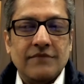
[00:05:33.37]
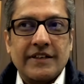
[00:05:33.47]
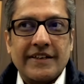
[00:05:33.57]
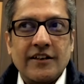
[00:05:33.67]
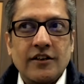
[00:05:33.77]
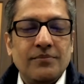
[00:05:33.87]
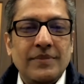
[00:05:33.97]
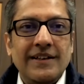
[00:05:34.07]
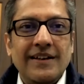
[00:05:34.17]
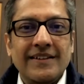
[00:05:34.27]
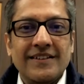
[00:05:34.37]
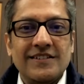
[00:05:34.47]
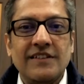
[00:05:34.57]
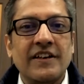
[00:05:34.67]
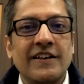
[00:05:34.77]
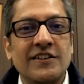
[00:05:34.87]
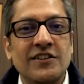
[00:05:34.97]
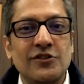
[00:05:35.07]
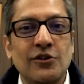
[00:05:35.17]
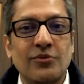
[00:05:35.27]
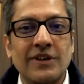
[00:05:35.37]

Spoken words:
it cannot be like this living in a digital